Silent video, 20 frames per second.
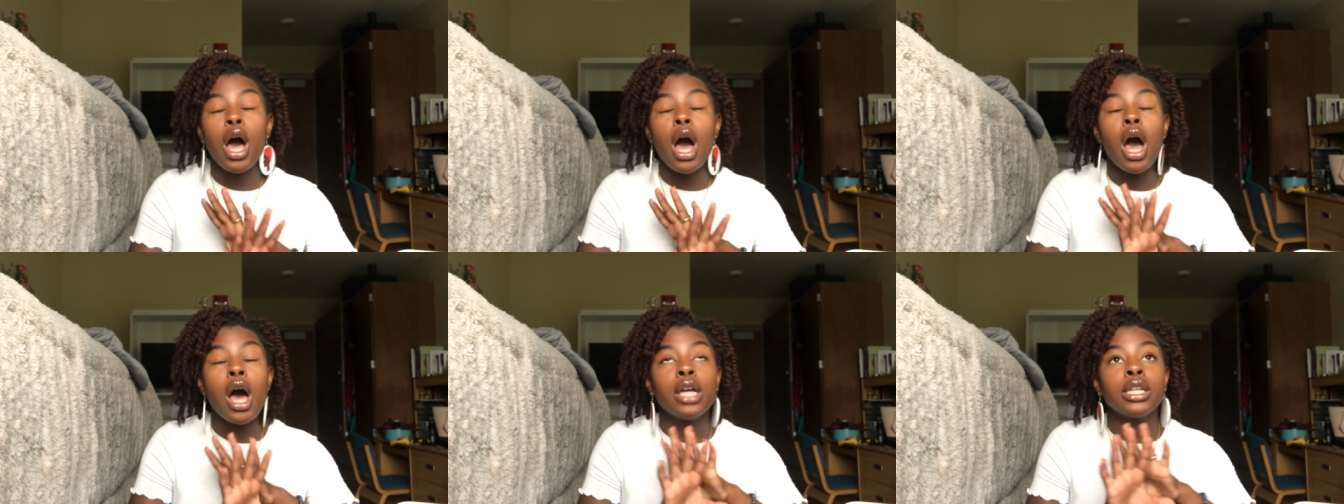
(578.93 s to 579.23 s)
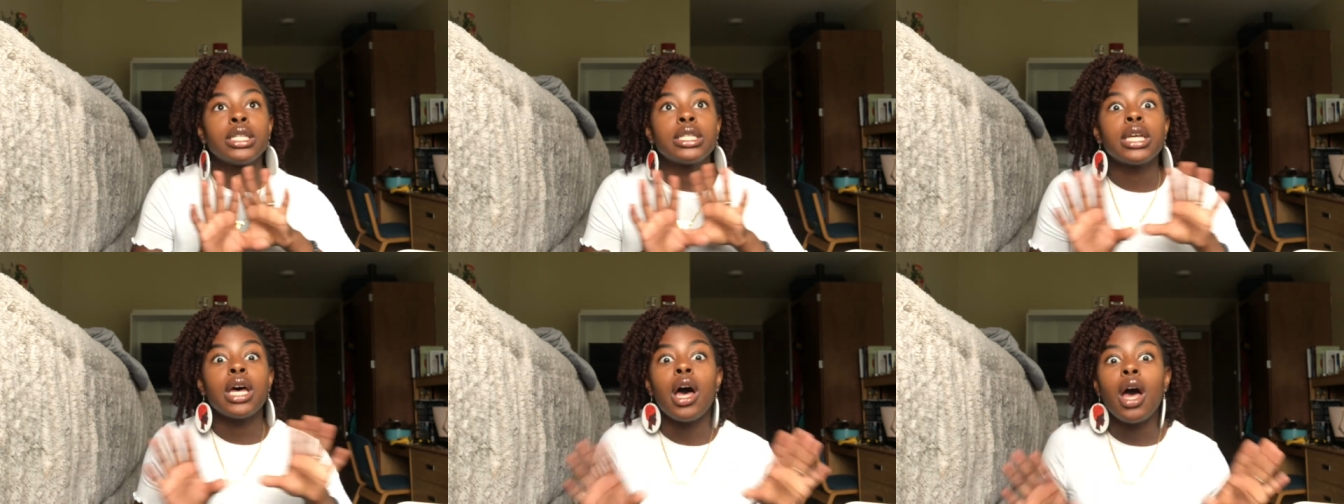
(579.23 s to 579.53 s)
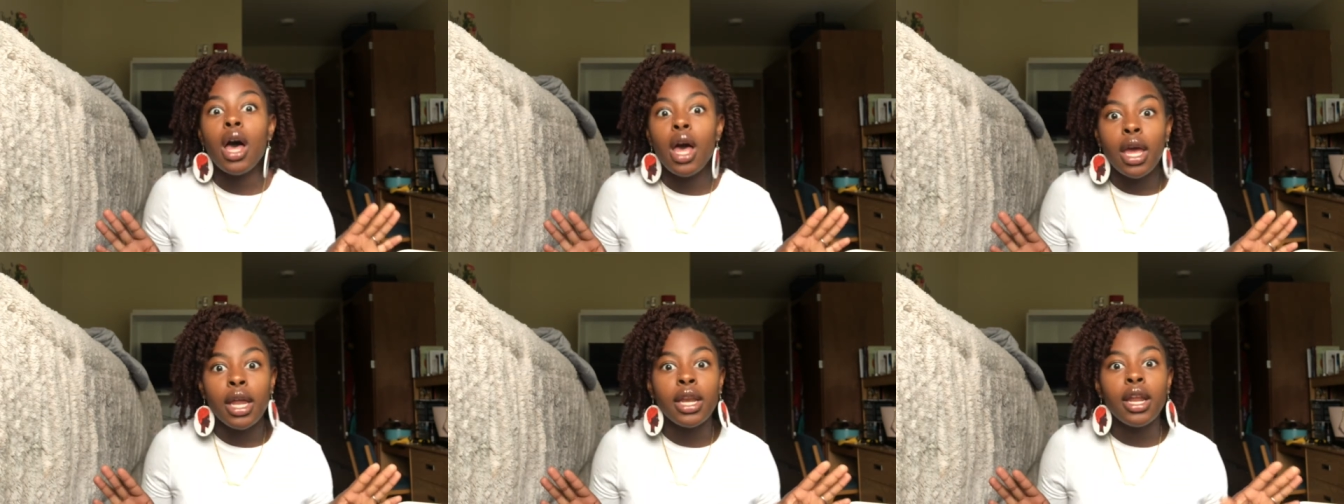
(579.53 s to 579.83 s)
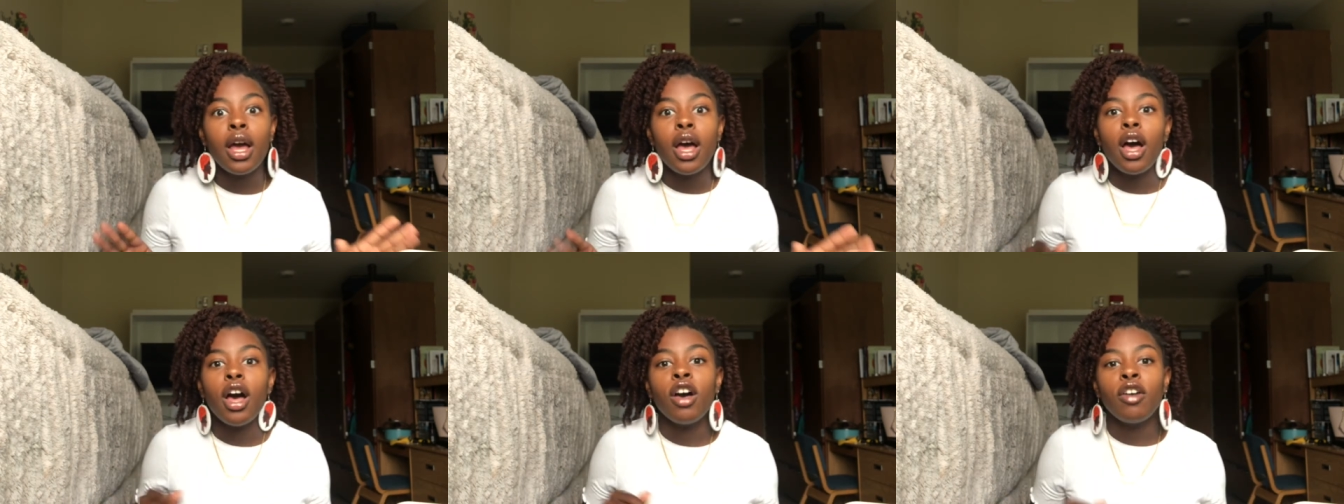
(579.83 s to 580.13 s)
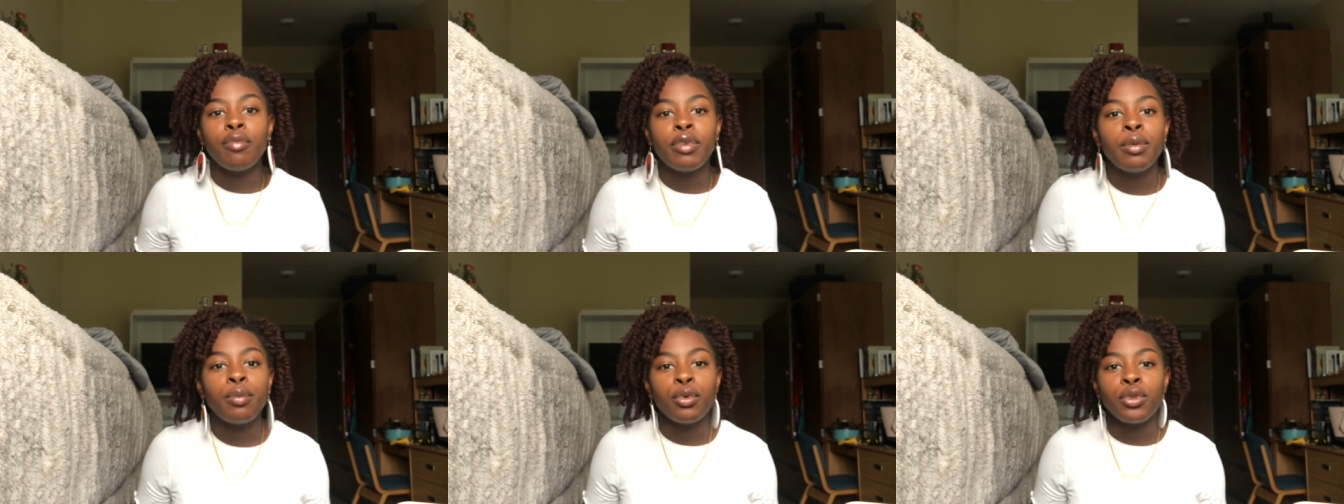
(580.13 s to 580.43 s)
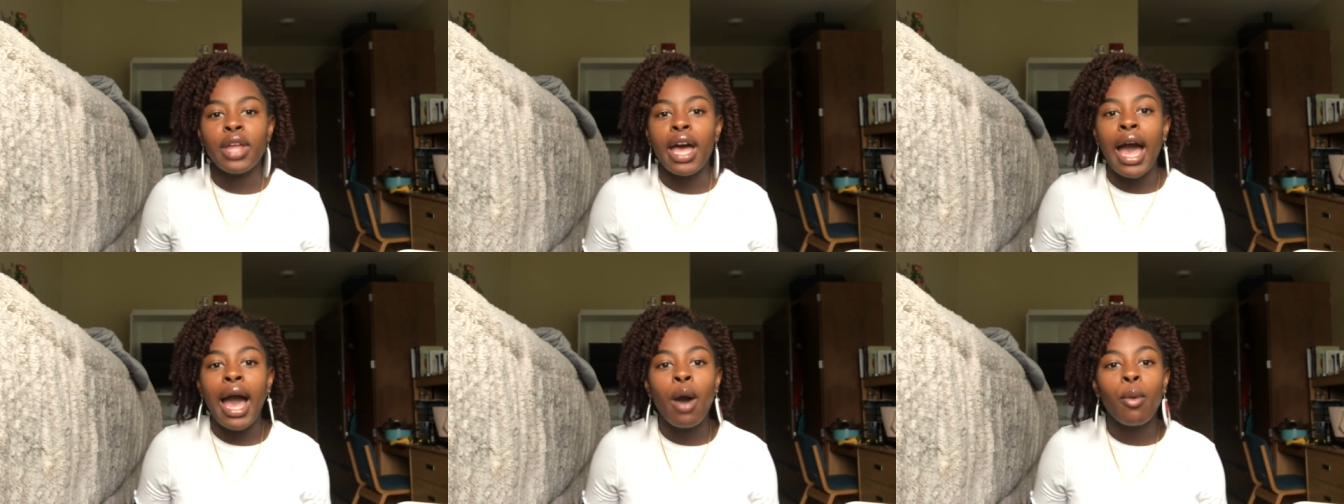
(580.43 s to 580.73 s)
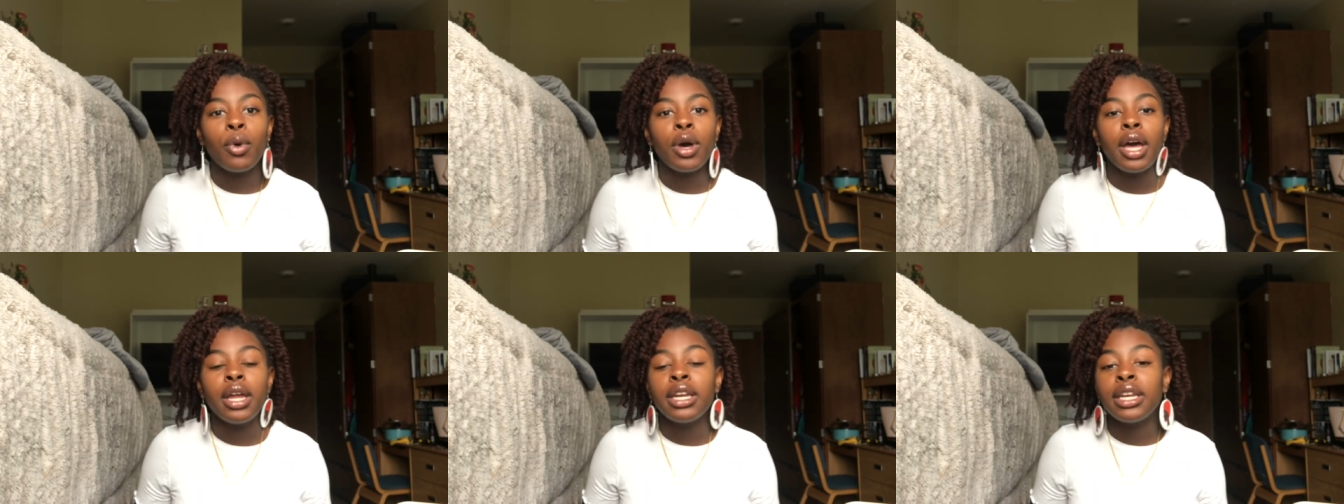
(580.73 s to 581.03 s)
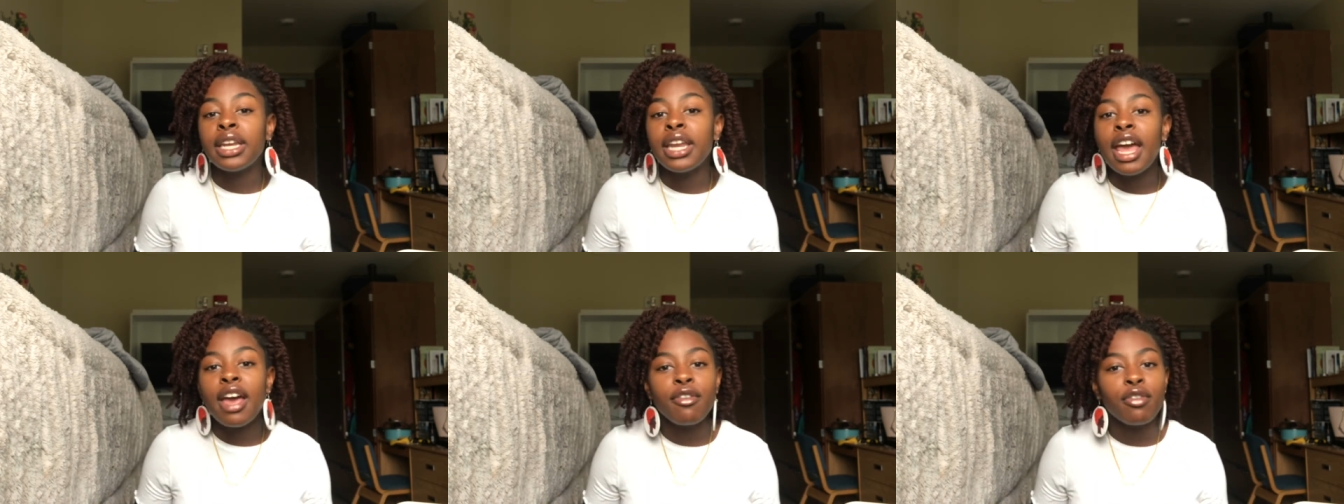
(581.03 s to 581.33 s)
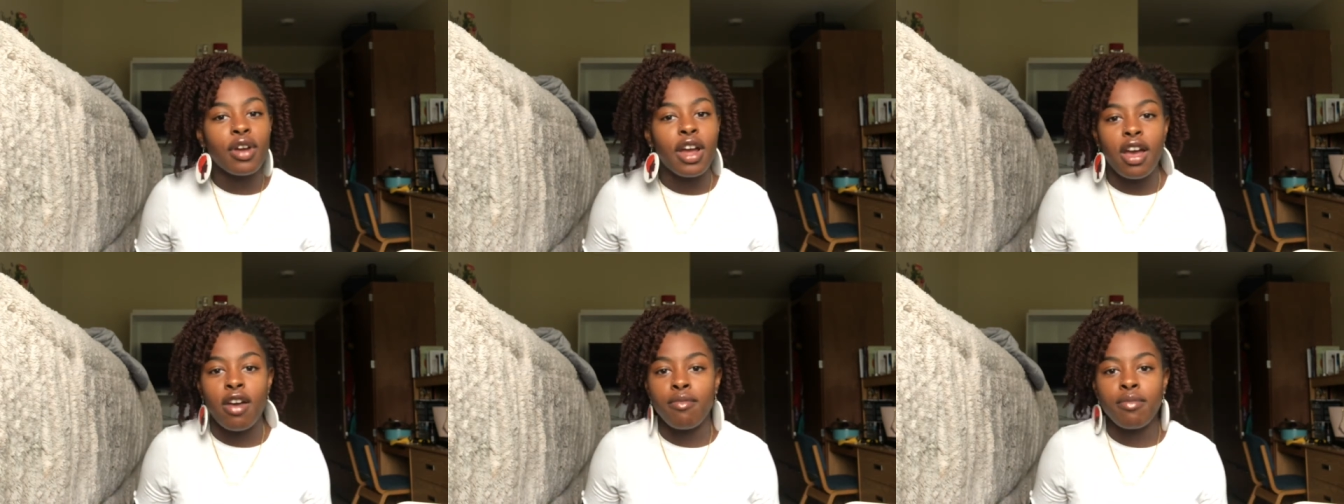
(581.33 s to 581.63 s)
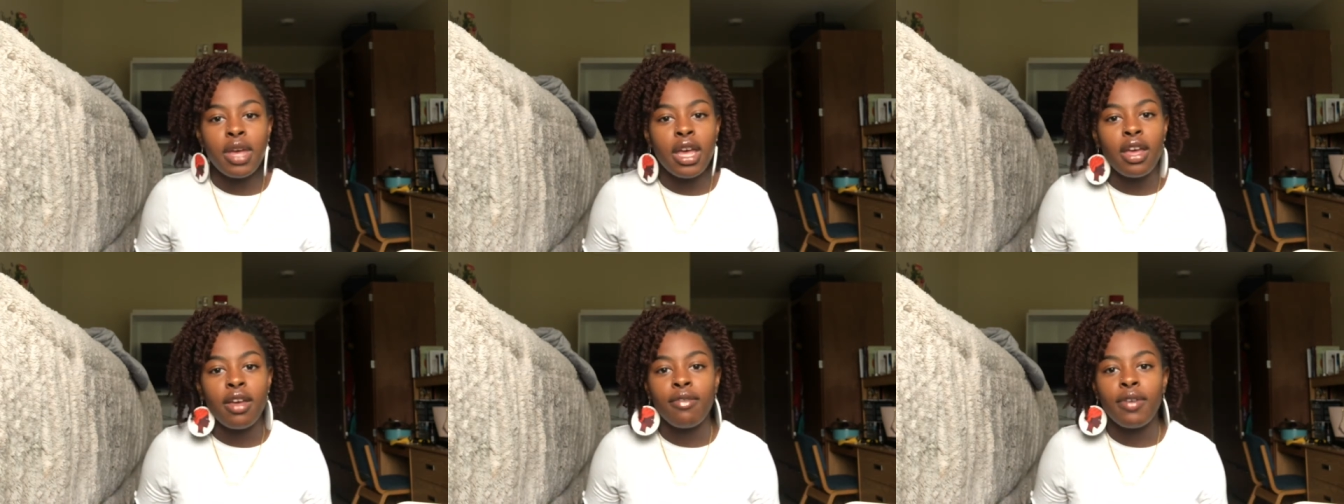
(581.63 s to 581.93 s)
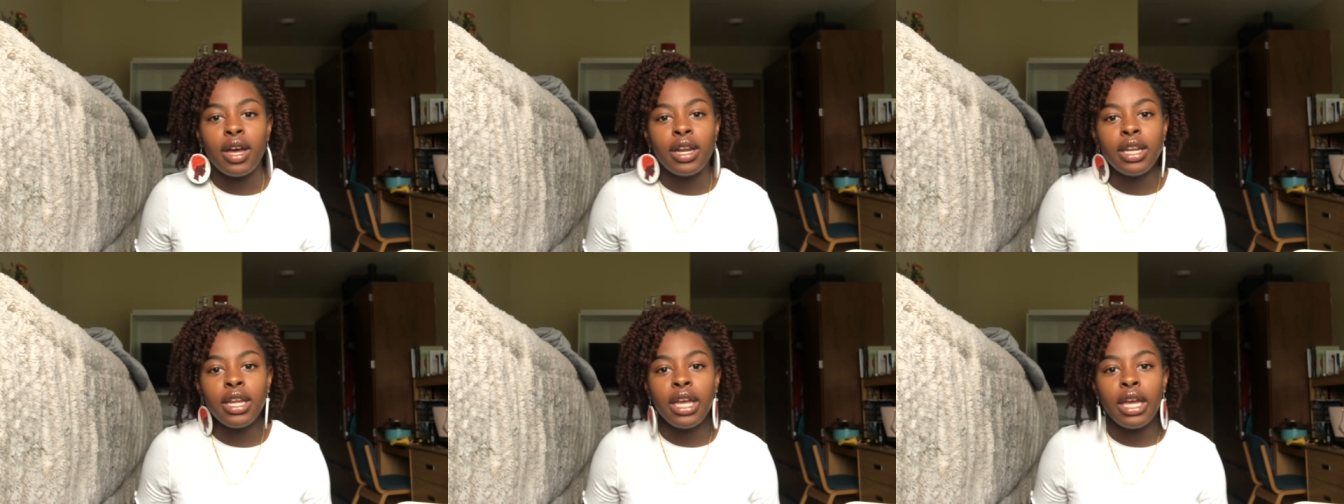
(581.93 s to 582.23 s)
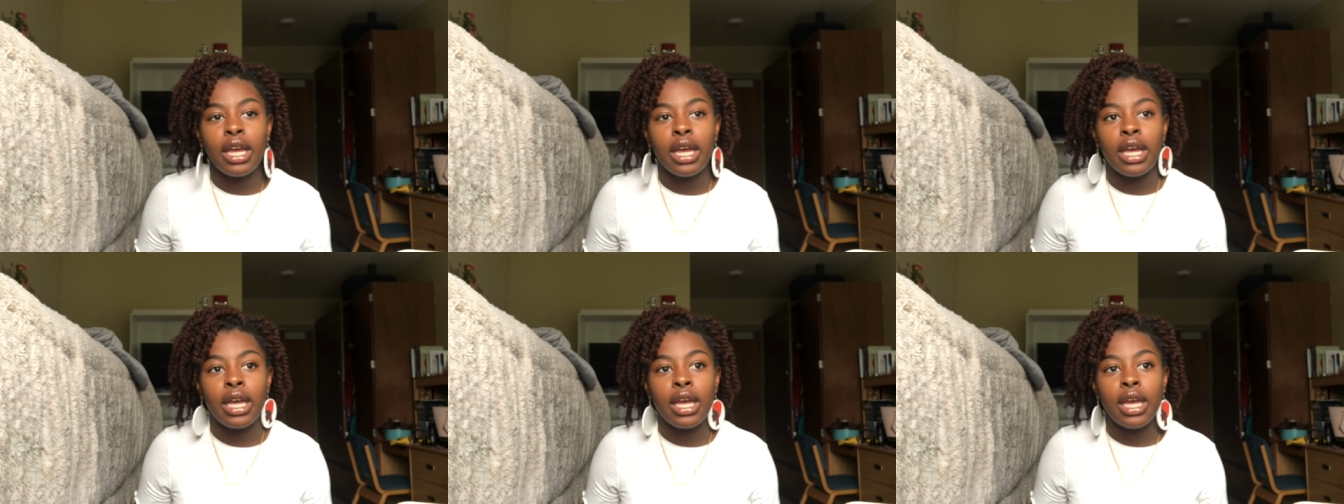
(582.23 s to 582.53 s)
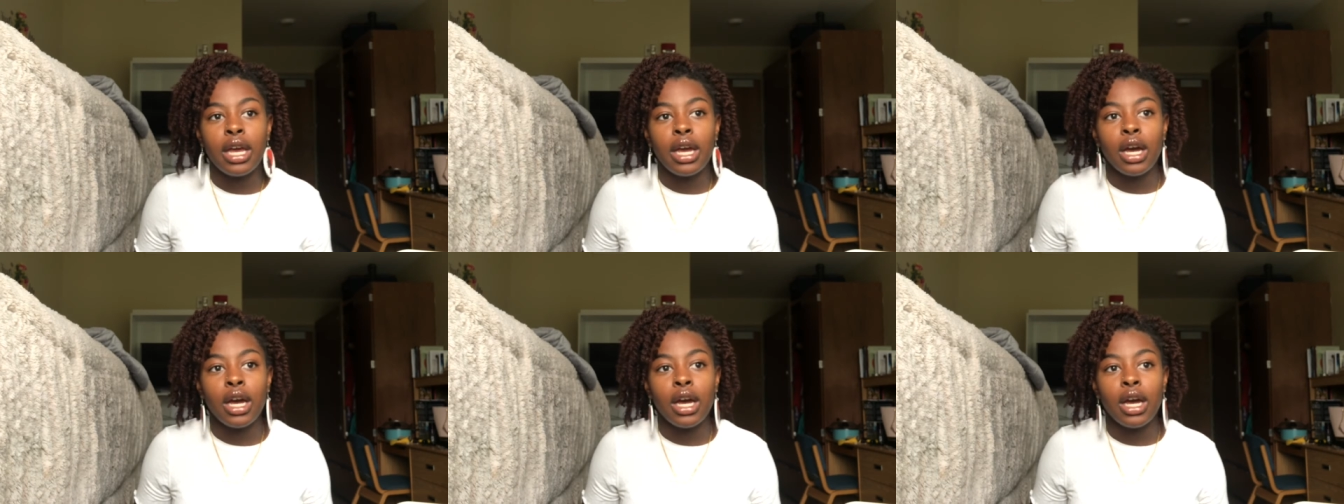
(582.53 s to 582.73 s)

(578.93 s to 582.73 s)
a ton of people that I would never have met if I didn't